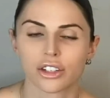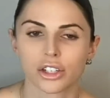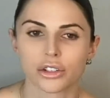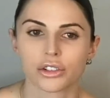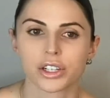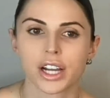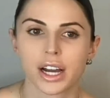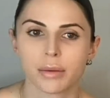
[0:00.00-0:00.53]

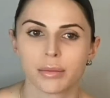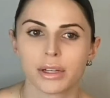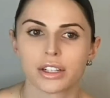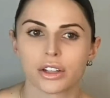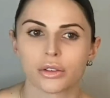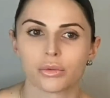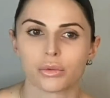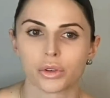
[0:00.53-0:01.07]
children come
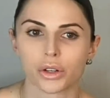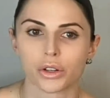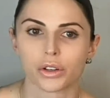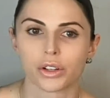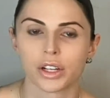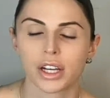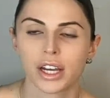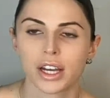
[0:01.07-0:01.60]
into the
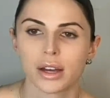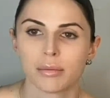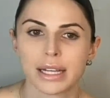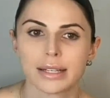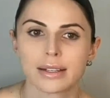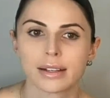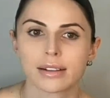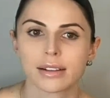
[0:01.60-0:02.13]
world
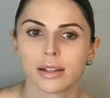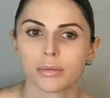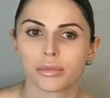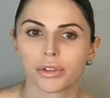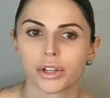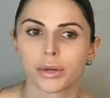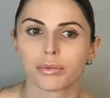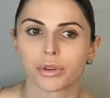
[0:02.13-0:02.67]
basically
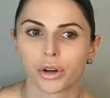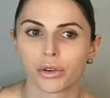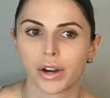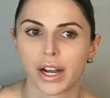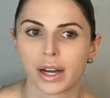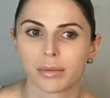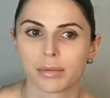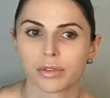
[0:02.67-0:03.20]

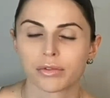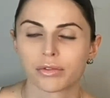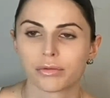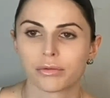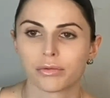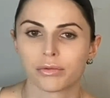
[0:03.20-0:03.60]
pre-programmed